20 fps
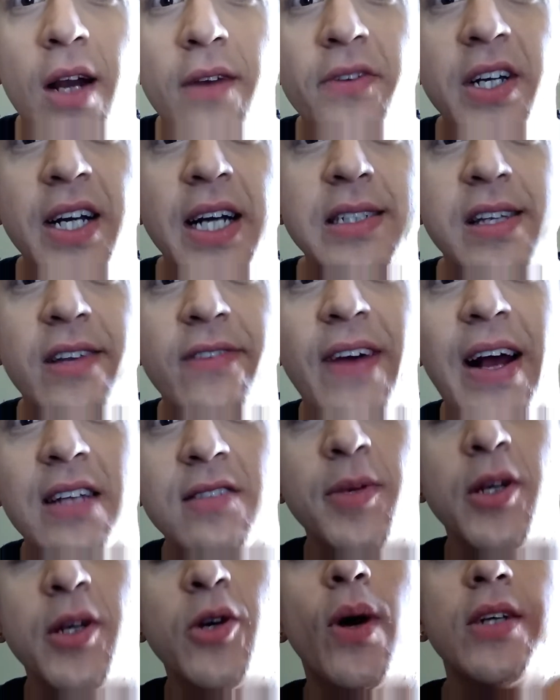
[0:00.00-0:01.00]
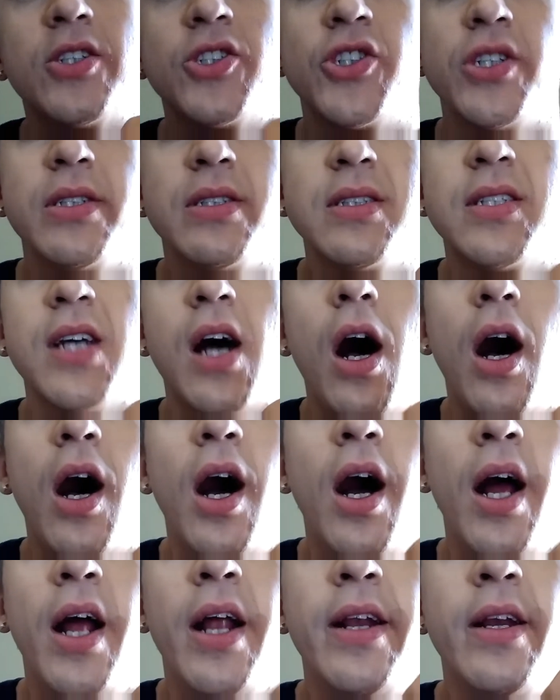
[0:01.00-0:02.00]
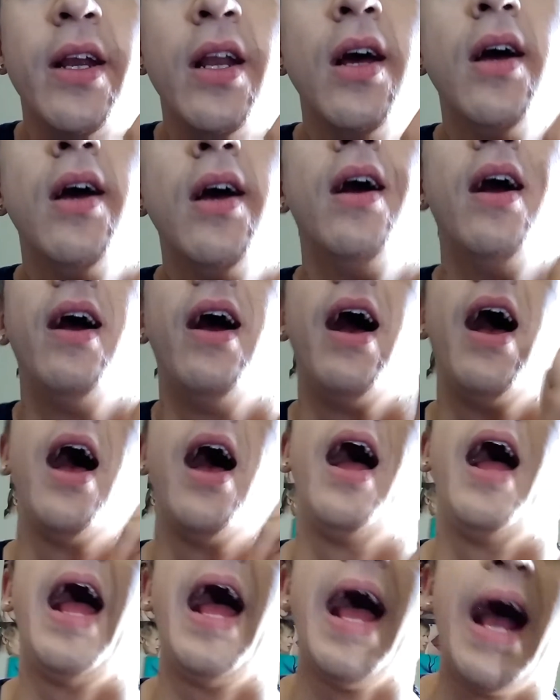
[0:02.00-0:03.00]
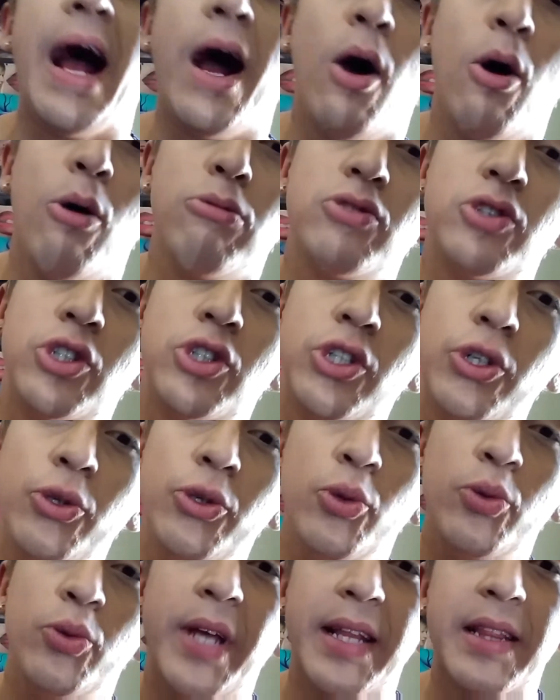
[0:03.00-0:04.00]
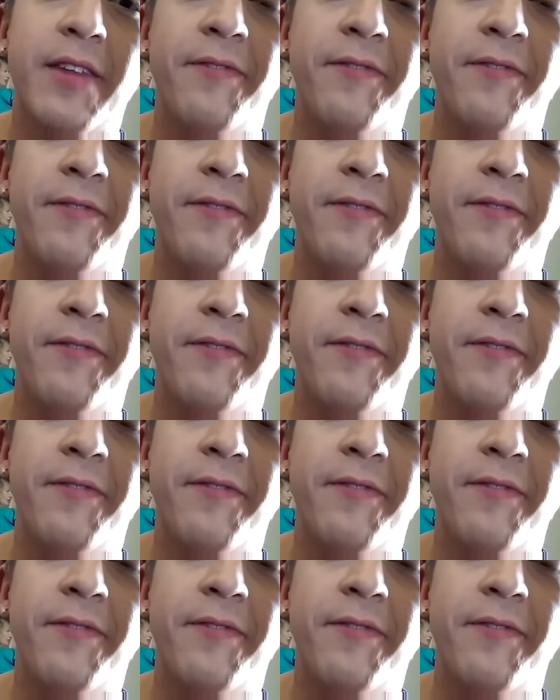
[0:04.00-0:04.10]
of you guys have asked me questions on how to get the